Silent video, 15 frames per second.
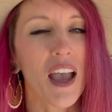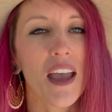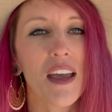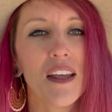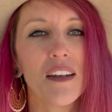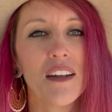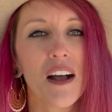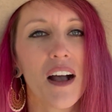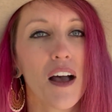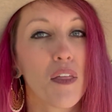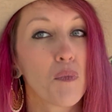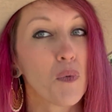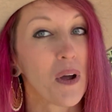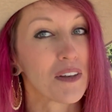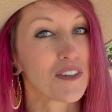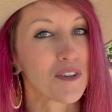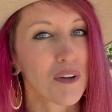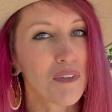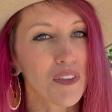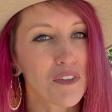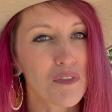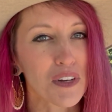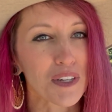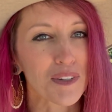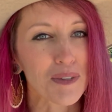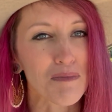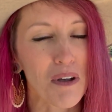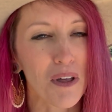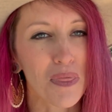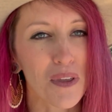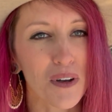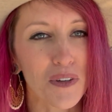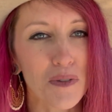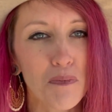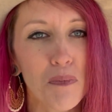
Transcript: And I do have other videos about those.